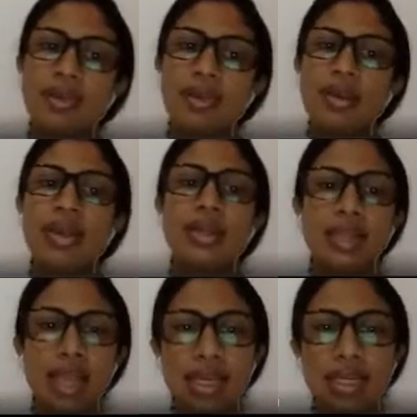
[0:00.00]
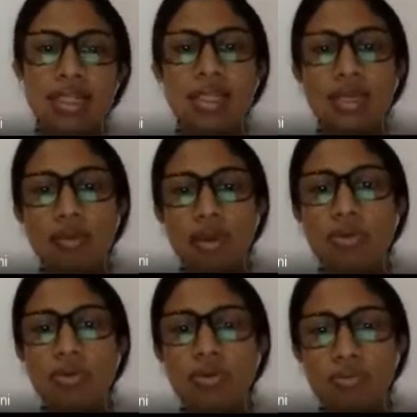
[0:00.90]
Right, that is the amount
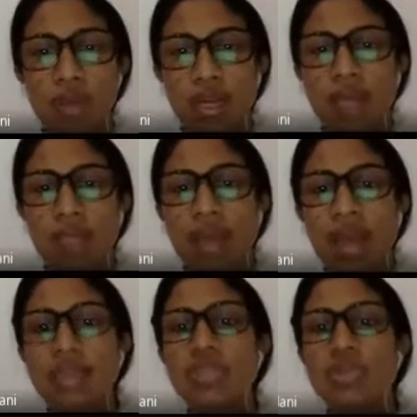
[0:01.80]
of money banks